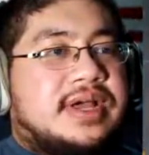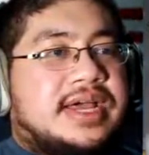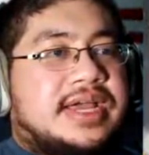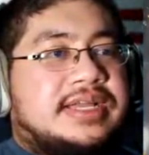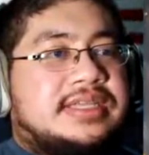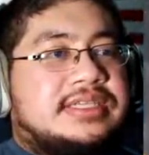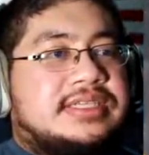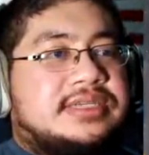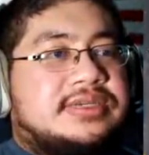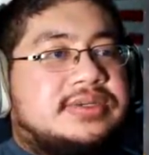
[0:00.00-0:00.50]
I
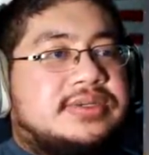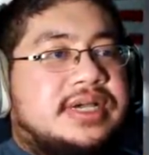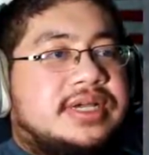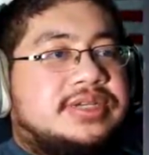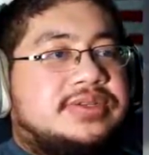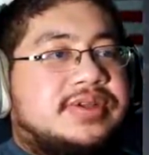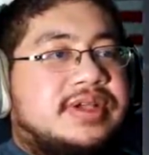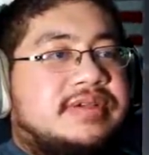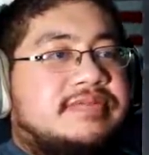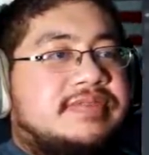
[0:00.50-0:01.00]
do I
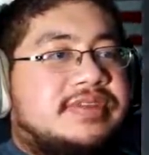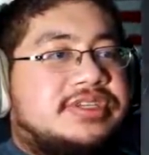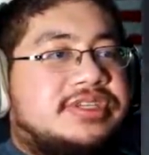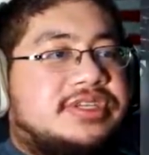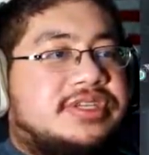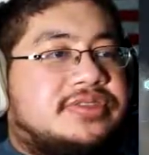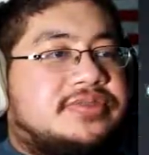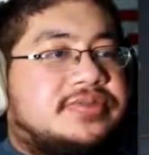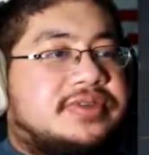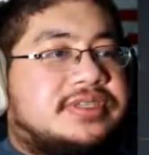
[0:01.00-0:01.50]
do have the
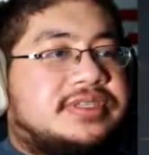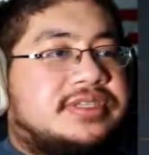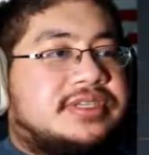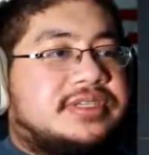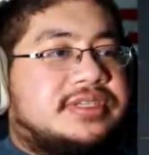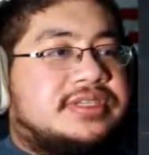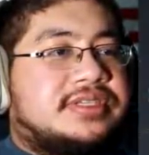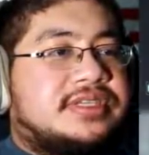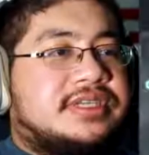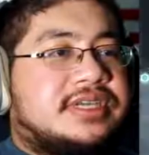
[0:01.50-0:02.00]
G
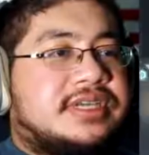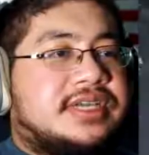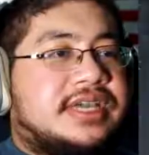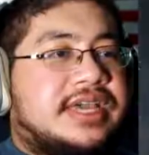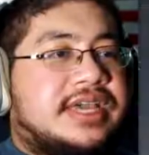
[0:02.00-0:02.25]
thirty-six C